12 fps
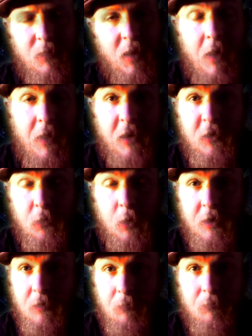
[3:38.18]
And that's
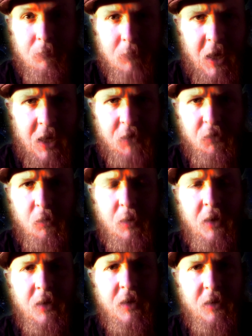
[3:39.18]
what Age of
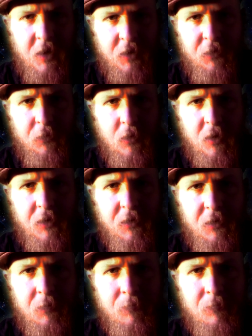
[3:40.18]
Rebellion does for us.